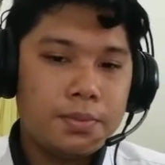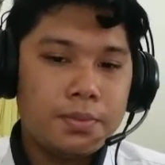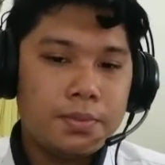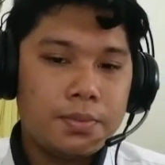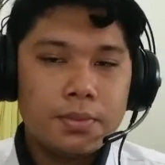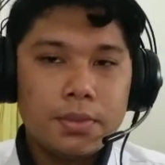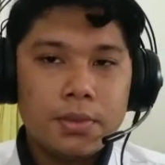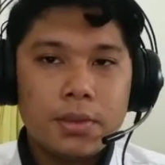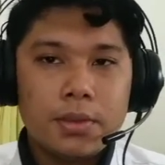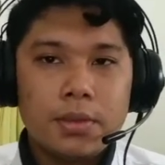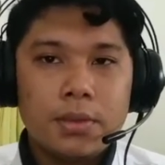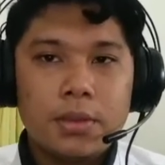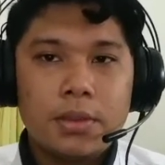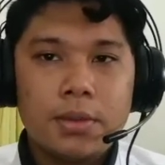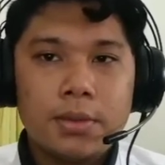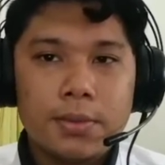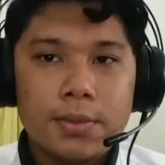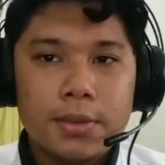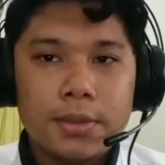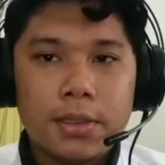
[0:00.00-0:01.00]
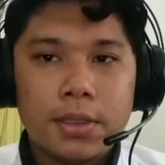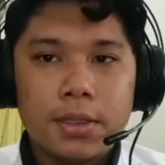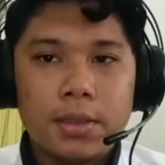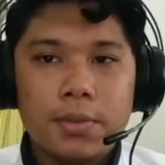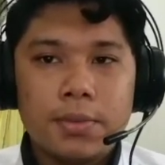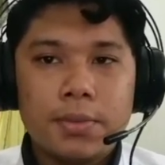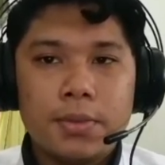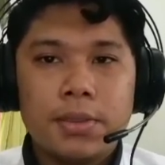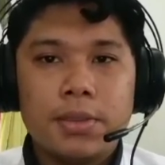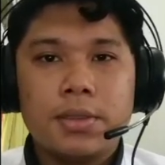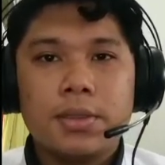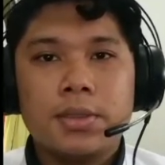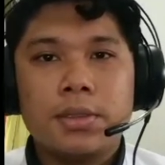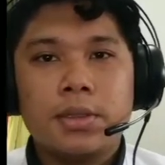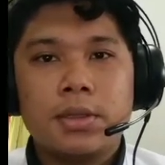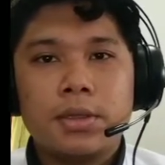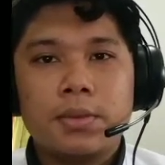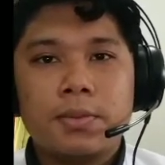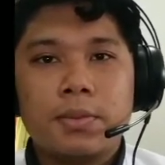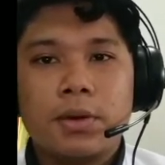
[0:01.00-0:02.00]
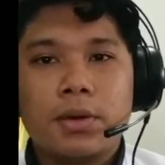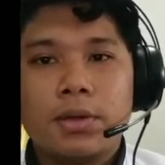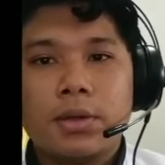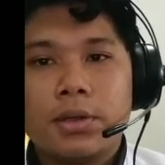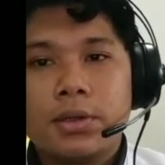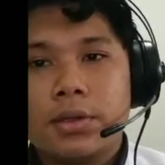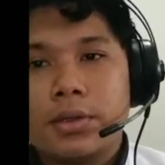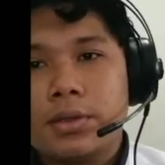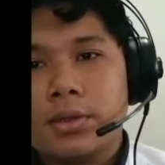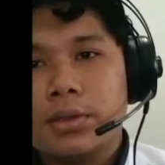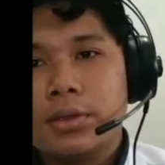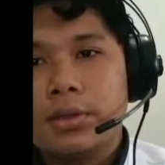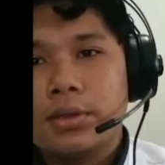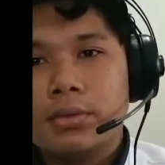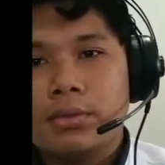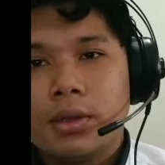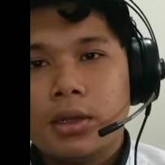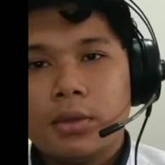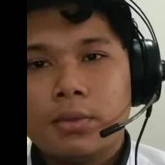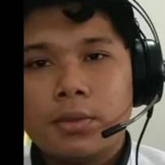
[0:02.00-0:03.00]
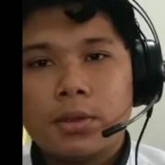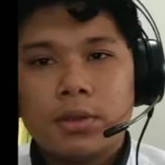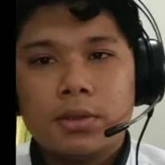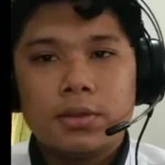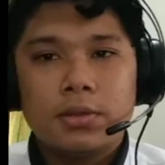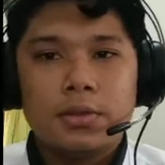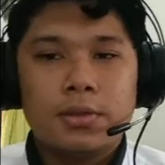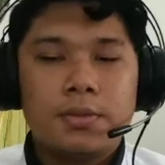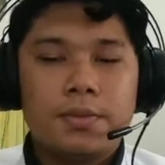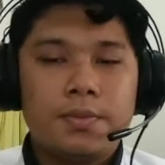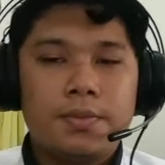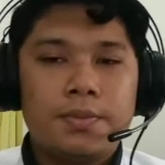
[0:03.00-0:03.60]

The first name is response variables.